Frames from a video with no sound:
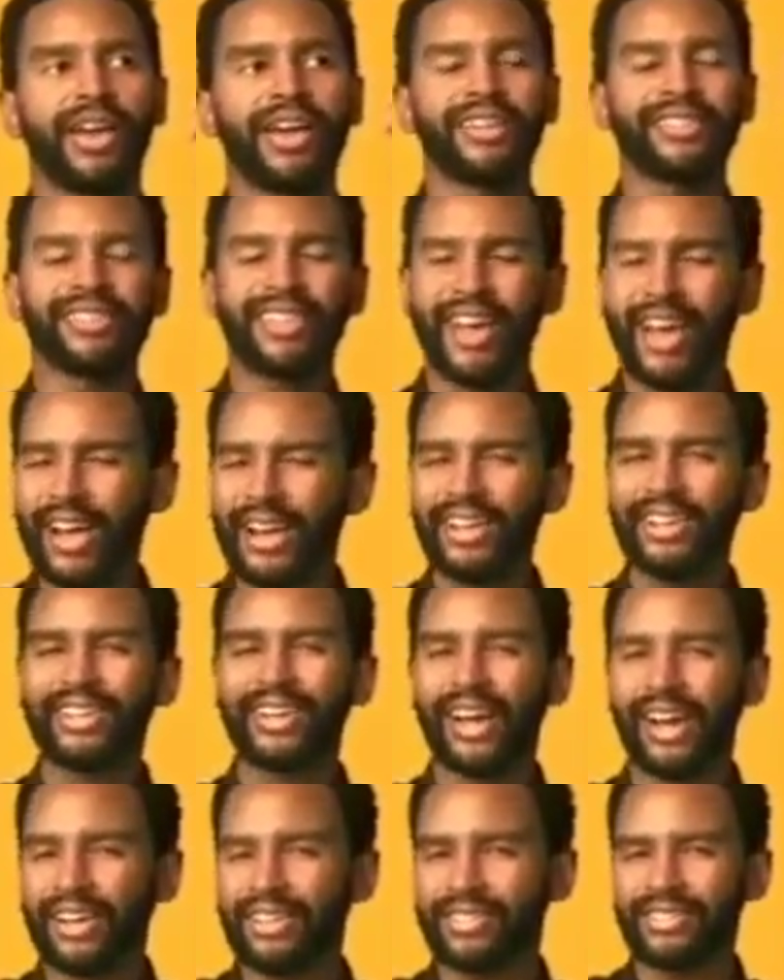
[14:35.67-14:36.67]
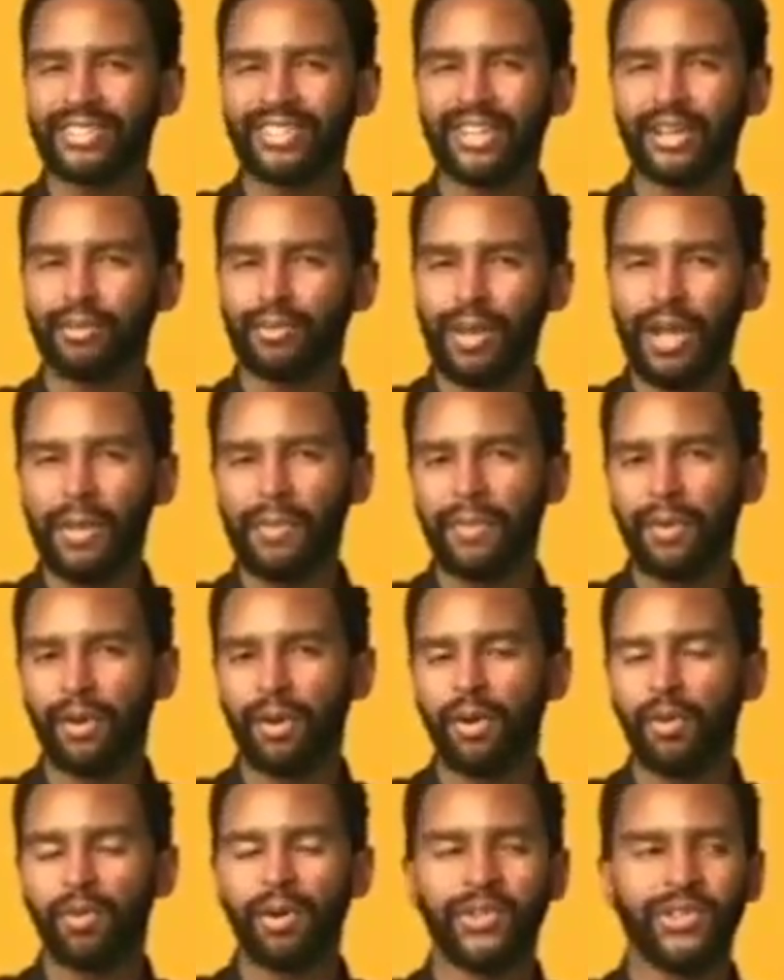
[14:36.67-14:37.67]
antagonizing
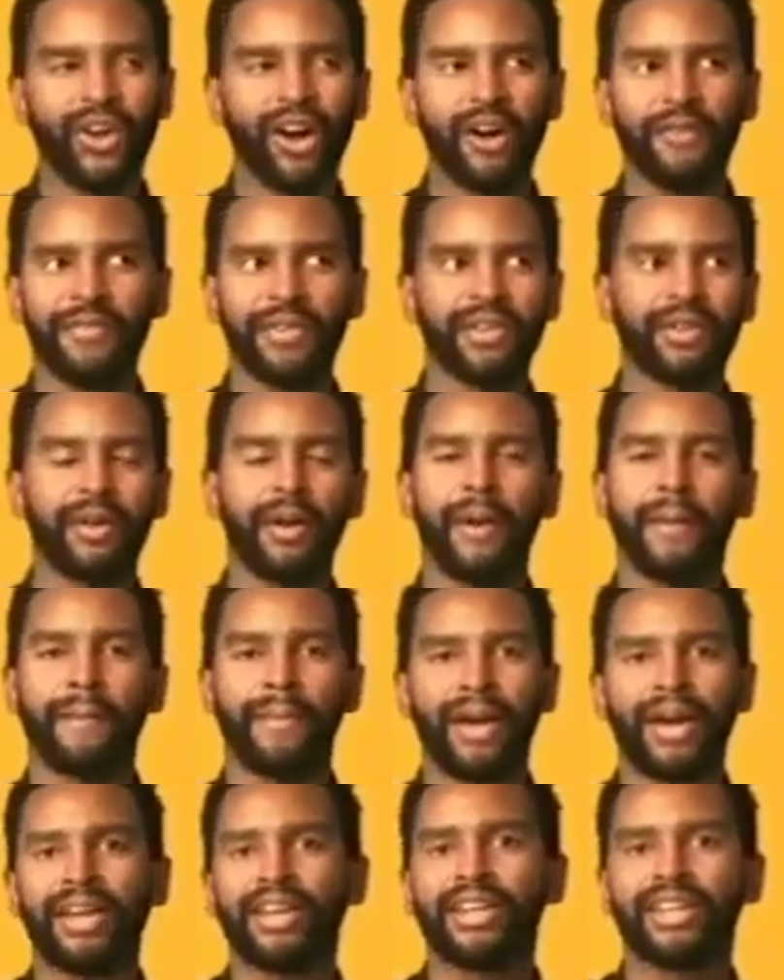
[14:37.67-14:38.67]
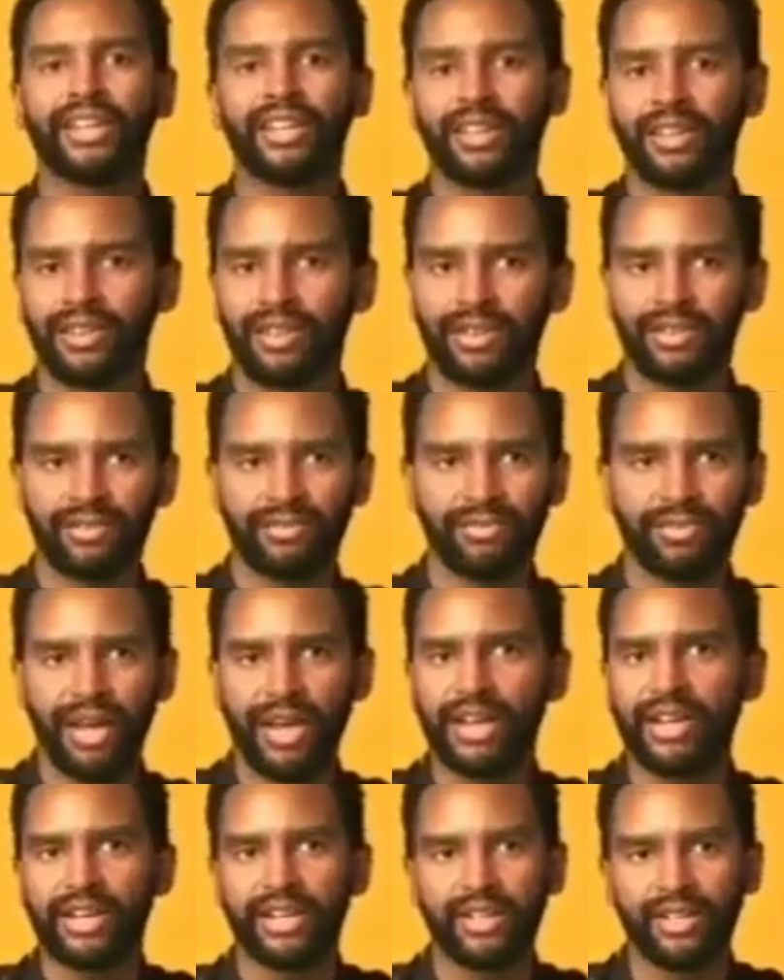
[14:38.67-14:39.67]
people with often petty
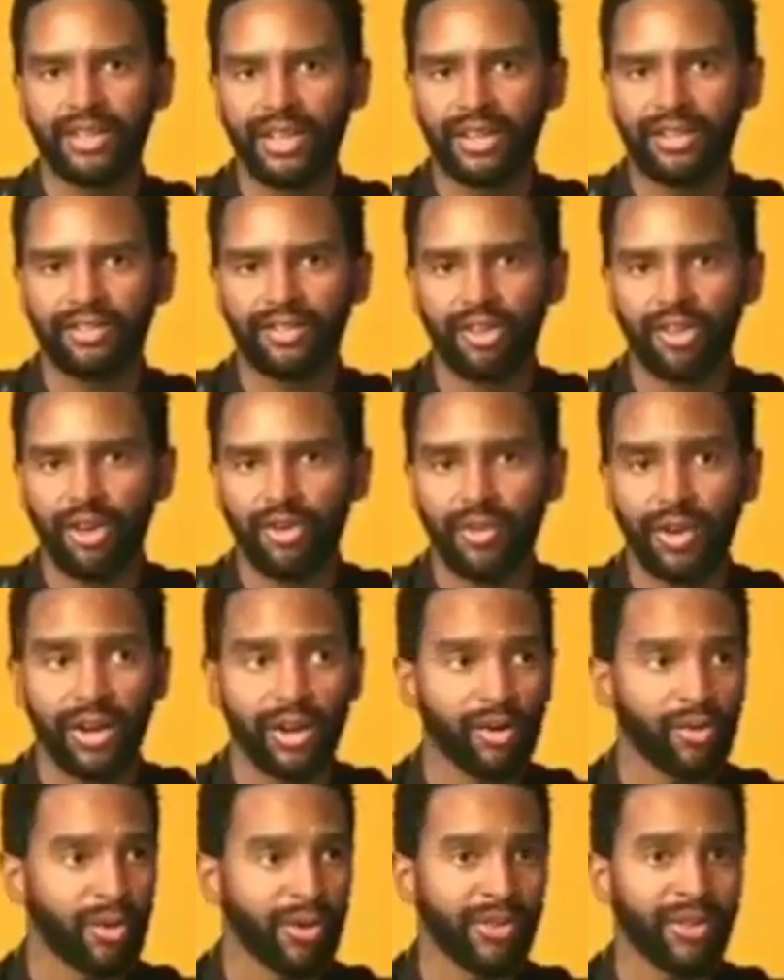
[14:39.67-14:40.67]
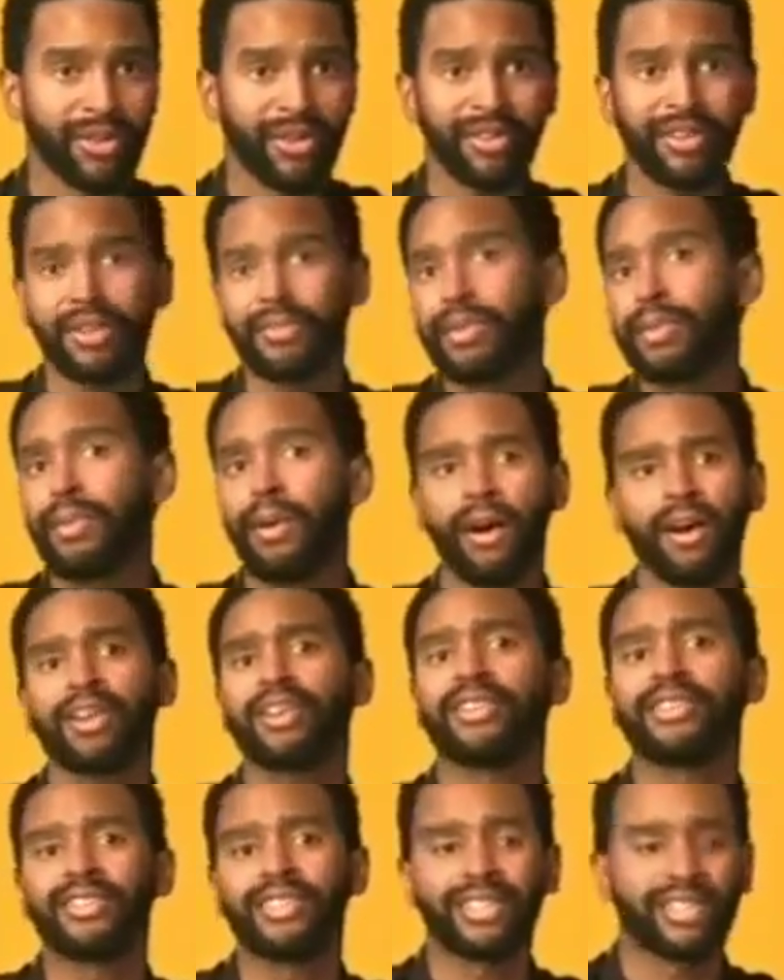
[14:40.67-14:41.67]
things on their record. It could be
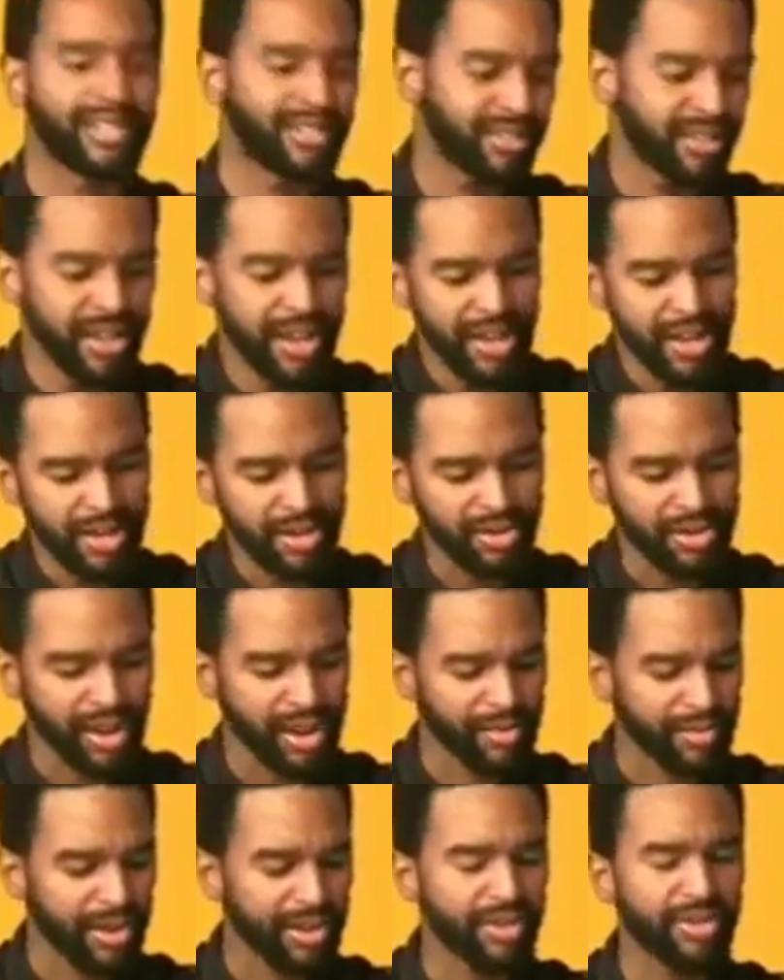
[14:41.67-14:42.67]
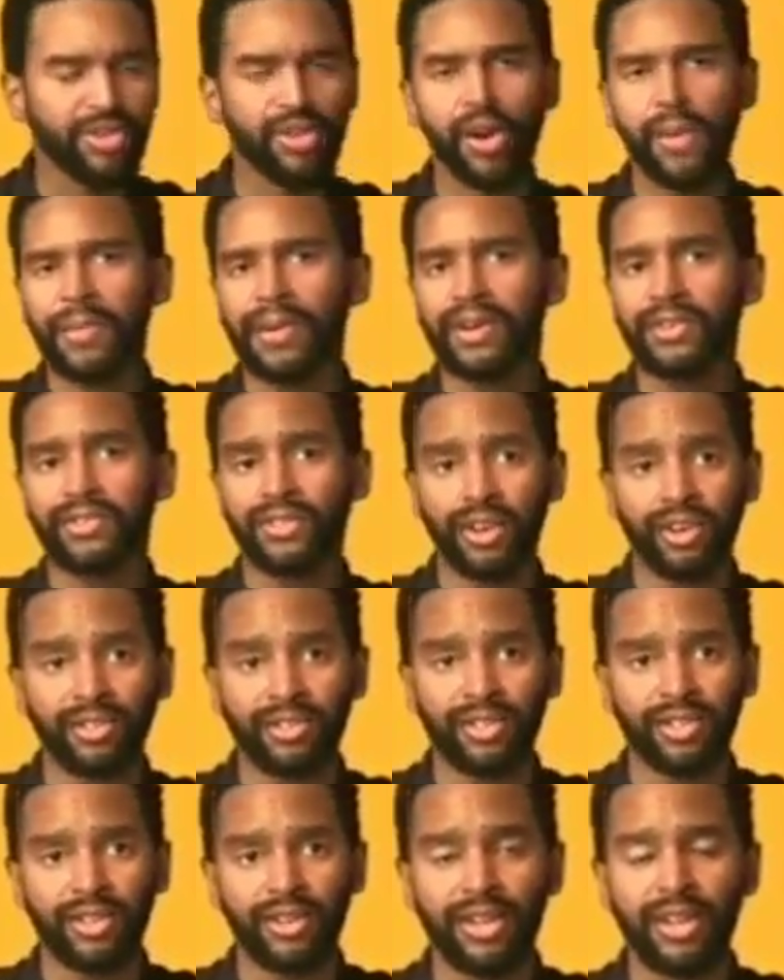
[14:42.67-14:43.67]
parking tickets. You're talking about you show up at a
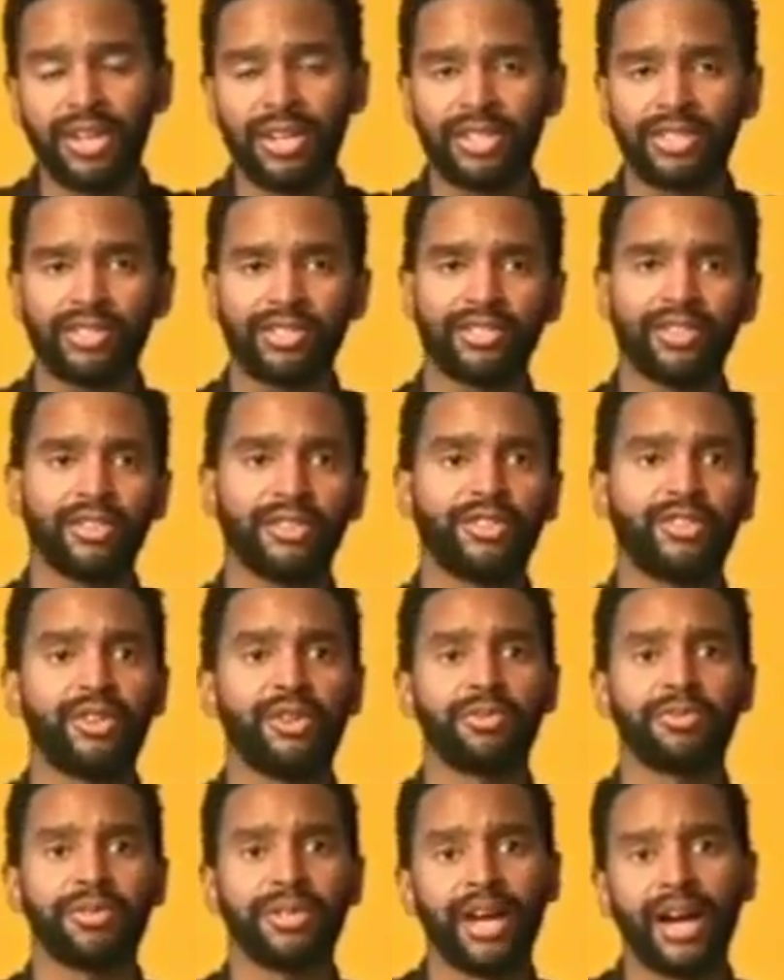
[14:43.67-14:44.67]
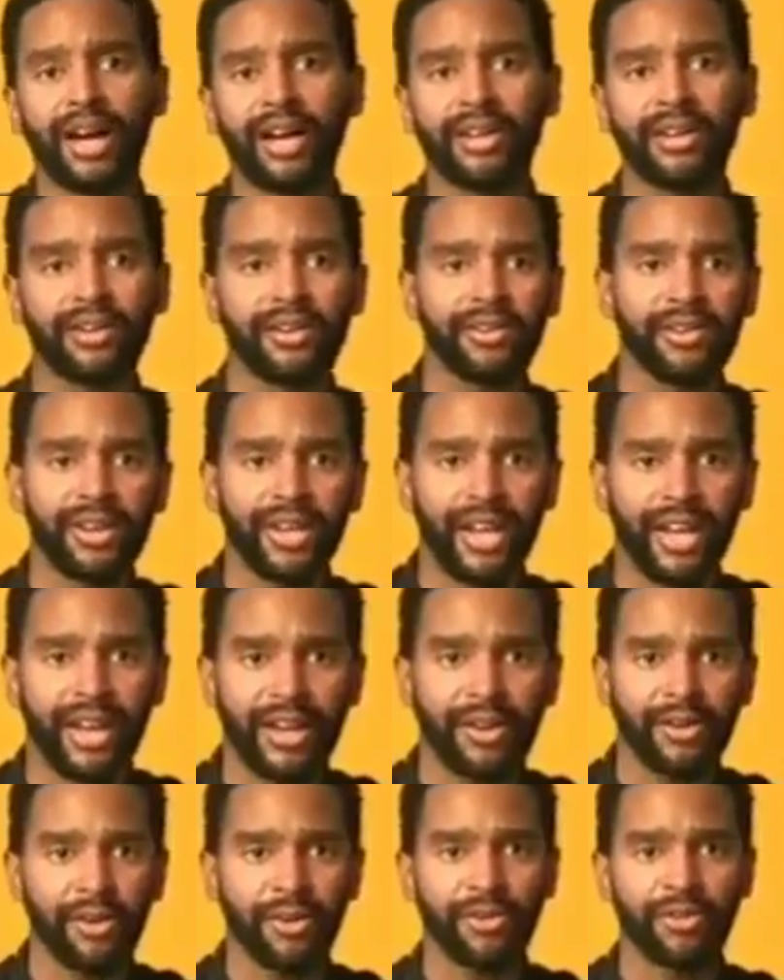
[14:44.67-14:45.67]
shelter so that you don't die in a
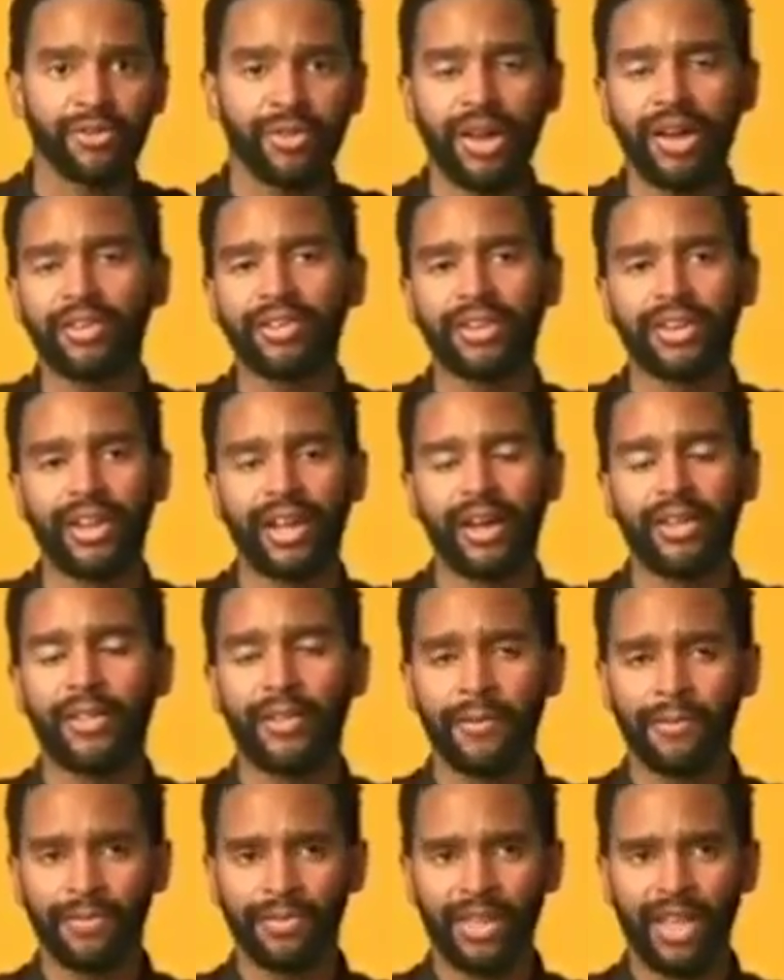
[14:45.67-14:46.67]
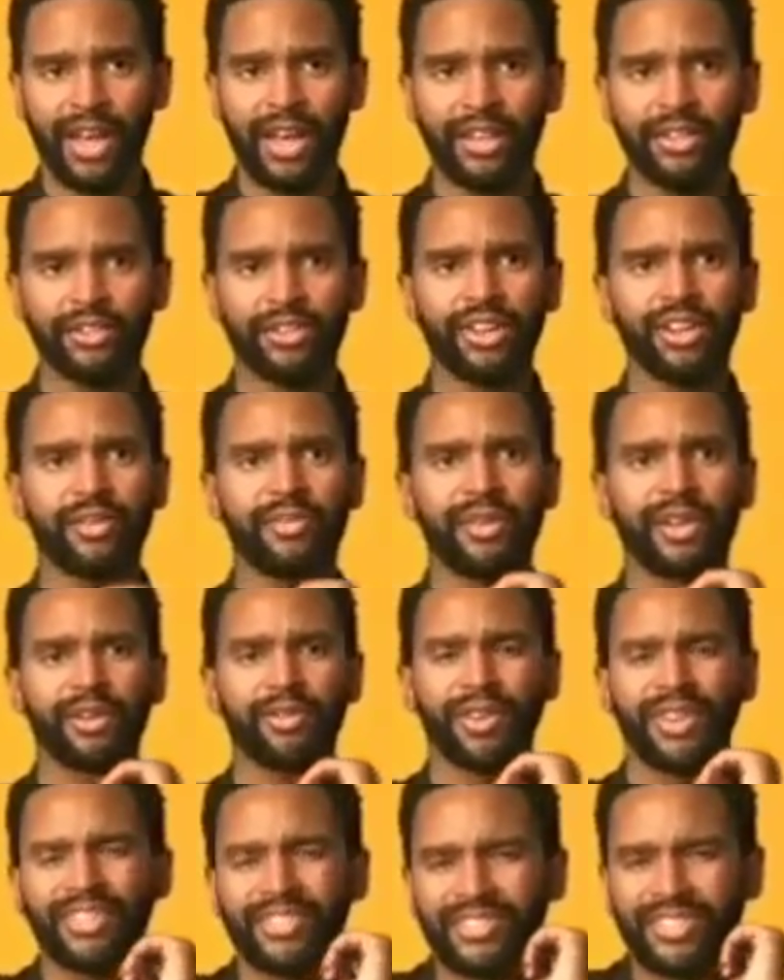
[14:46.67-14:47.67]
hurricane or drown to death, and you're going to be
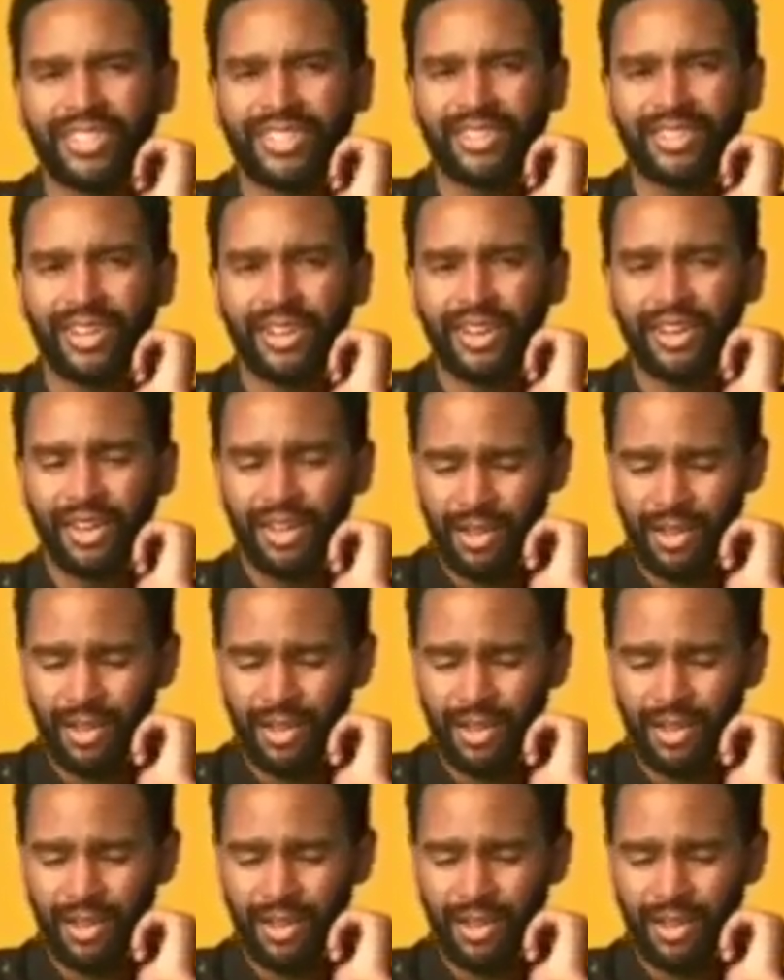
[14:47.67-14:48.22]
arrested.